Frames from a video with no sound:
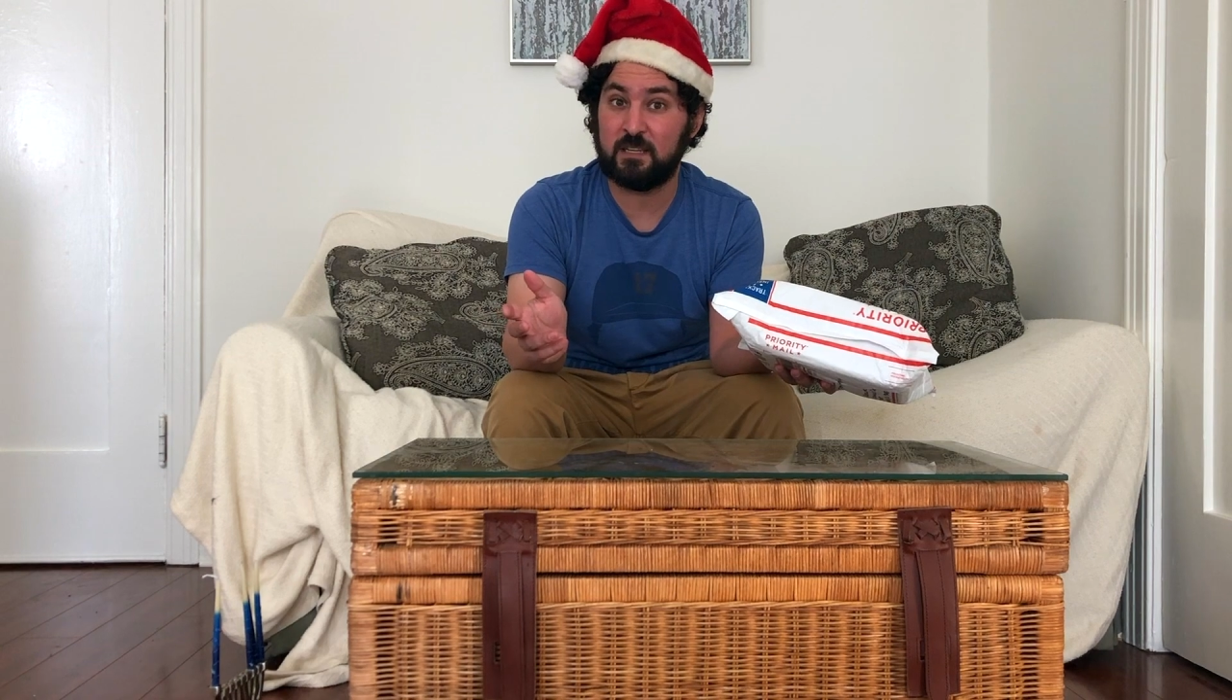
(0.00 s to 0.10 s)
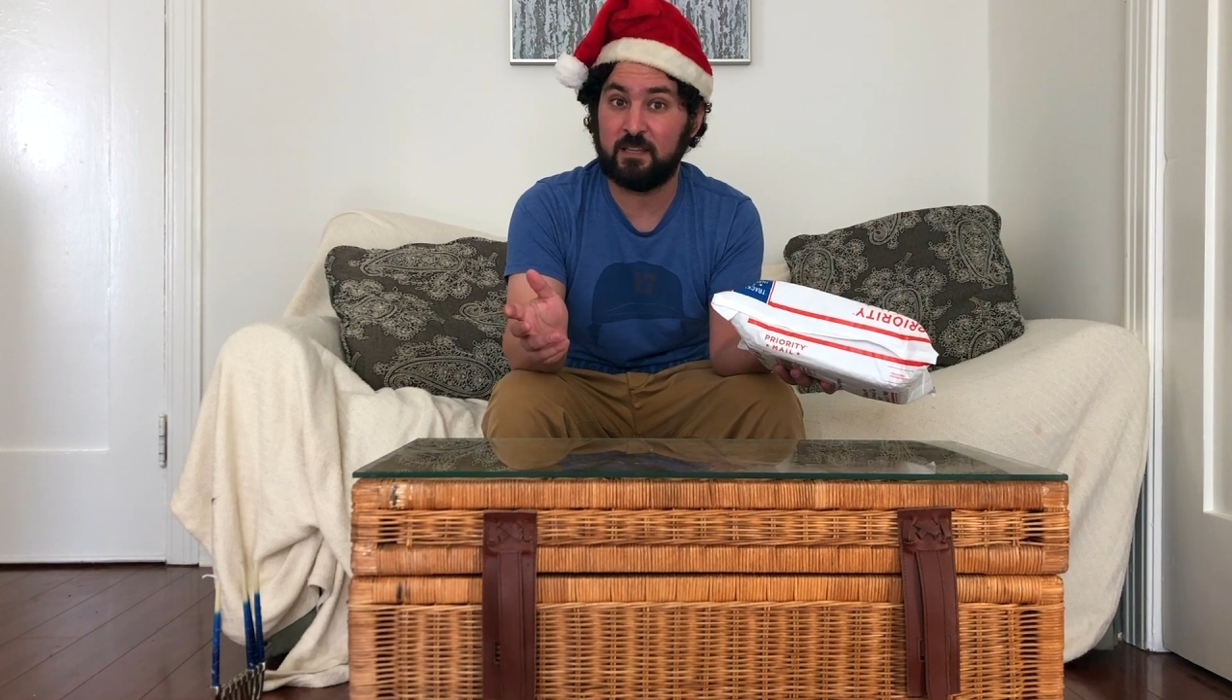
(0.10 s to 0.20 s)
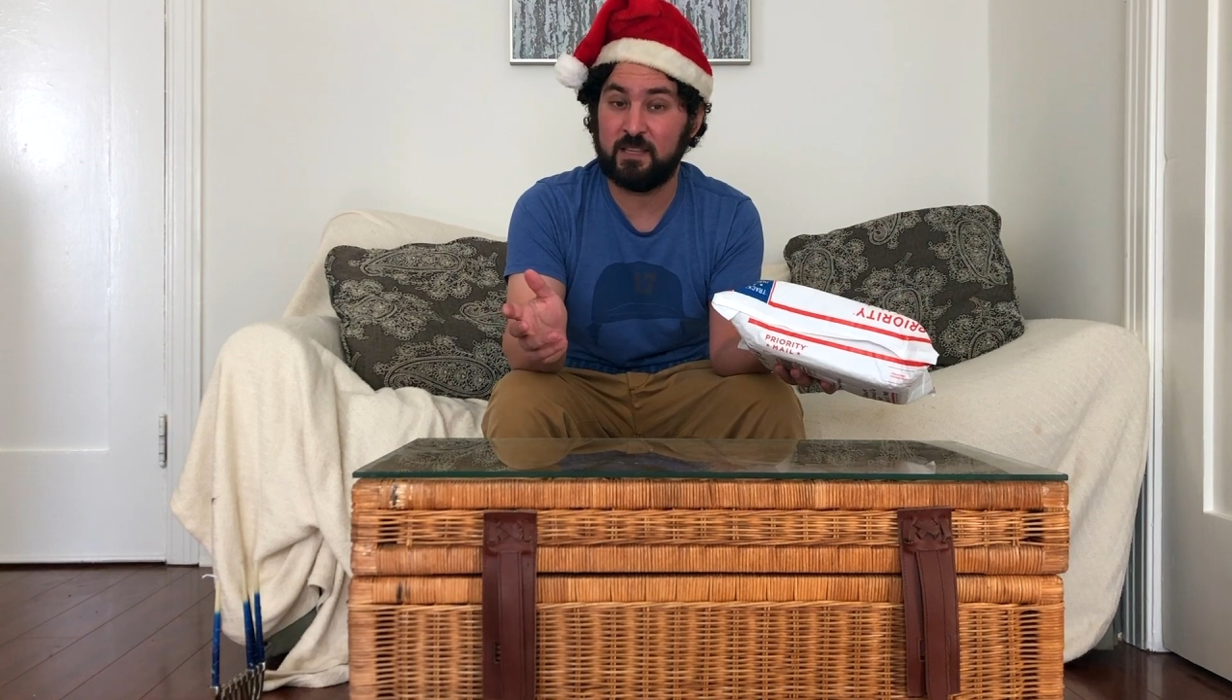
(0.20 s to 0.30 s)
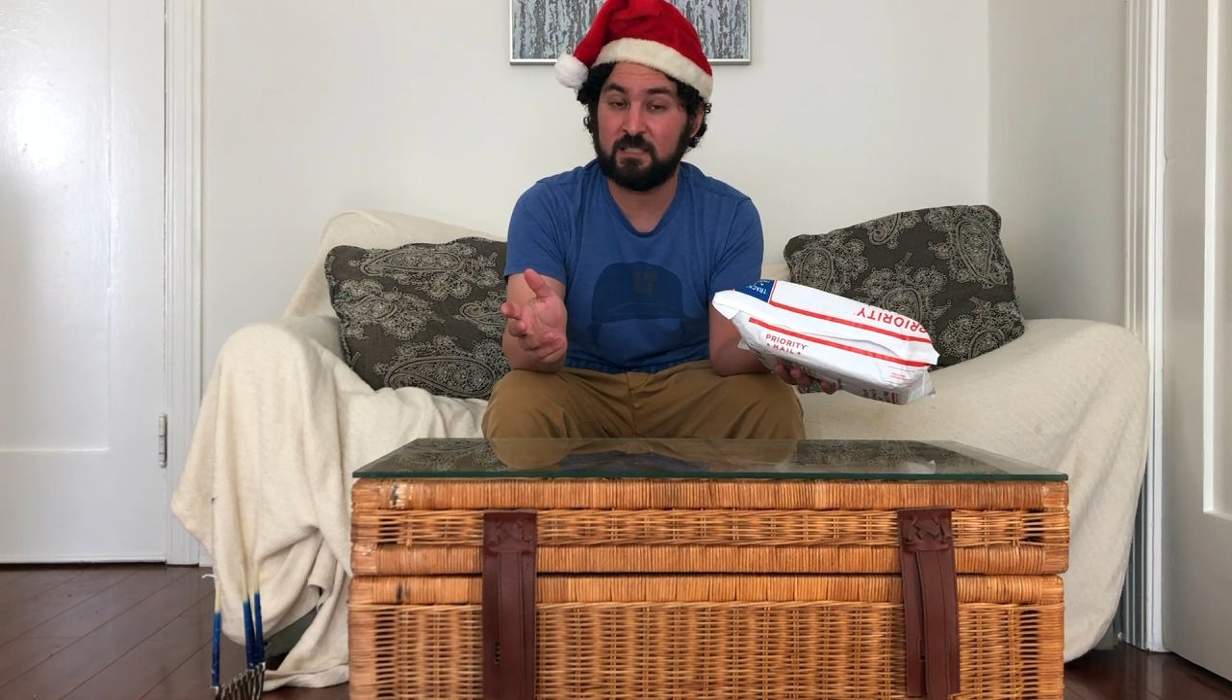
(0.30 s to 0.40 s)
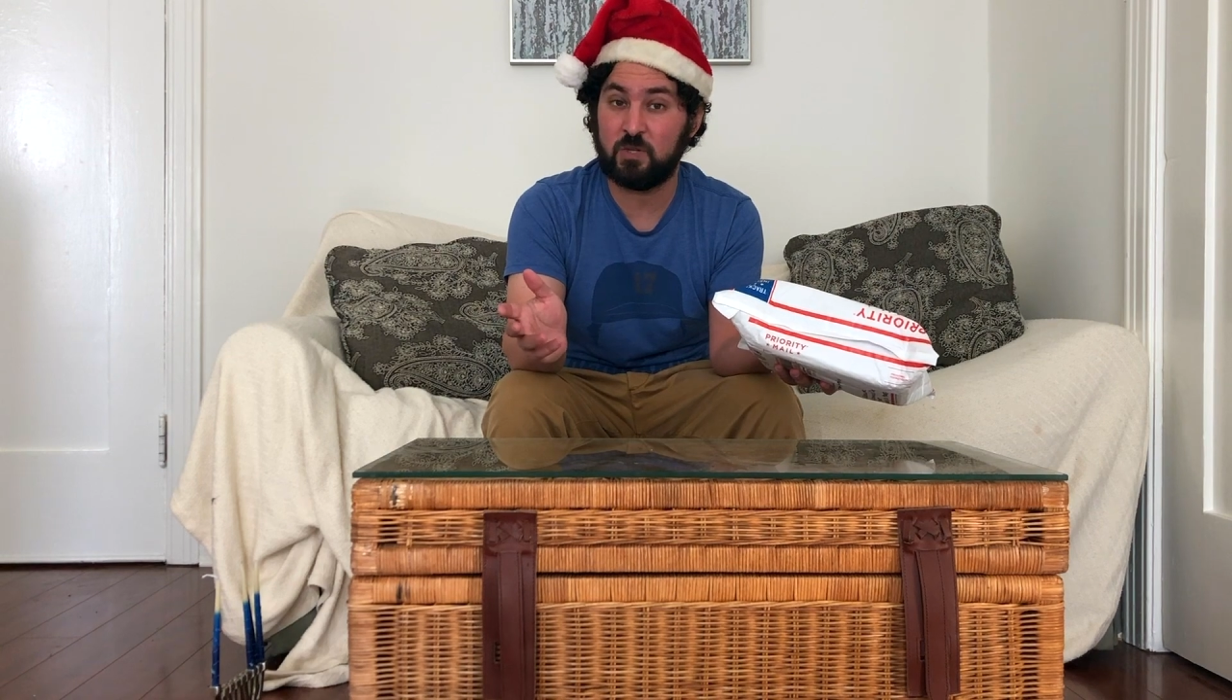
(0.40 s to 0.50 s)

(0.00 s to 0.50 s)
That's